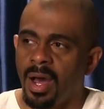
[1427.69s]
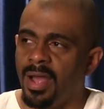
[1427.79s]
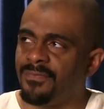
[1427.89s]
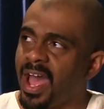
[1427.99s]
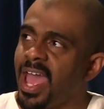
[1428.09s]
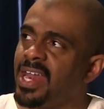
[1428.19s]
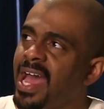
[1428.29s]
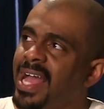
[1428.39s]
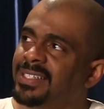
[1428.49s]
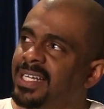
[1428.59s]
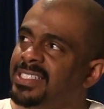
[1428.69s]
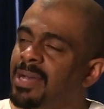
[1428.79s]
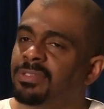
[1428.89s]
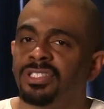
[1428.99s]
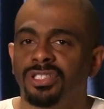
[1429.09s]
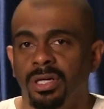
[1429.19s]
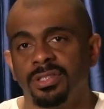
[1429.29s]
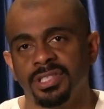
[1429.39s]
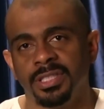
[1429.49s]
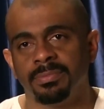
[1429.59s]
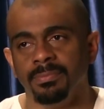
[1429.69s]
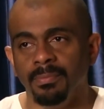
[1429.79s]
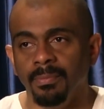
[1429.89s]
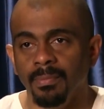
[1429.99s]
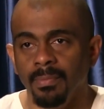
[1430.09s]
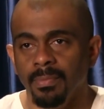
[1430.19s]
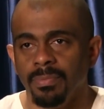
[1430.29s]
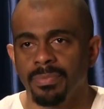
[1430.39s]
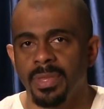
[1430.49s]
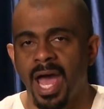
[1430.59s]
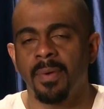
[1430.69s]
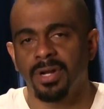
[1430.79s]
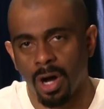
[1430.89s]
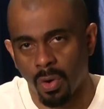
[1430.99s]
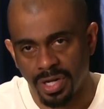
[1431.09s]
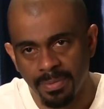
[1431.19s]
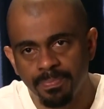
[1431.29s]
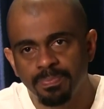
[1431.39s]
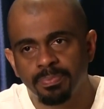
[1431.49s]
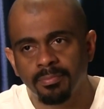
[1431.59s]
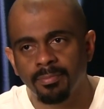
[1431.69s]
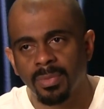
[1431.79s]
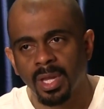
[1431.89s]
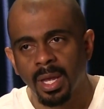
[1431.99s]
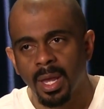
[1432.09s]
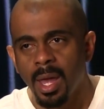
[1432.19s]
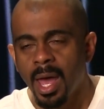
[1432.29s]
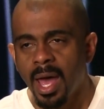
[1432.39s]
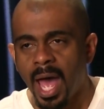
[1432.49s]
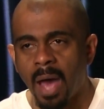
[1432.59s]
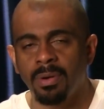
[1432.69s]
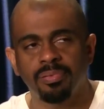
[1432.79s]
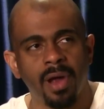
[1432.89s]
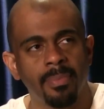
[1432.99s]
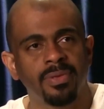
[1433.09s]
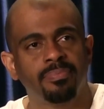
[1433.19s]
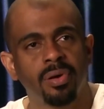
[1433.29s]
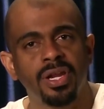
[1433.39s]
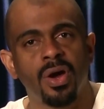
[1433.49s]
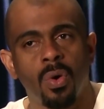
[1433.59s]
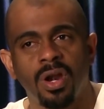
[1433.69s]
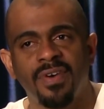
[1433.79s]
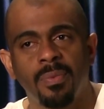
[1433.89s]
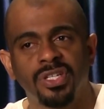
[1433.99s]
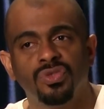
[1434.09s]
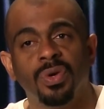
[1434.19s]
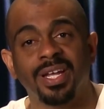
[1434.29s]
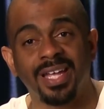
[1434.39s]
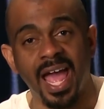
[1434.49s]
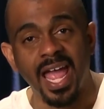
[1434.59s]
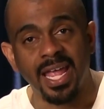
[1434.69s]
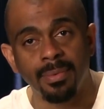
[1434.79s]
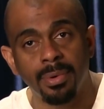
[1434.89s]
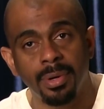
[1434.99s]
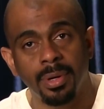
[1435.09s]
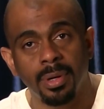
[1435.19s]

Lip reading: Right? If I had an Isaiah Thomas jersey, I would own it. I would probably put it on if I went to a game.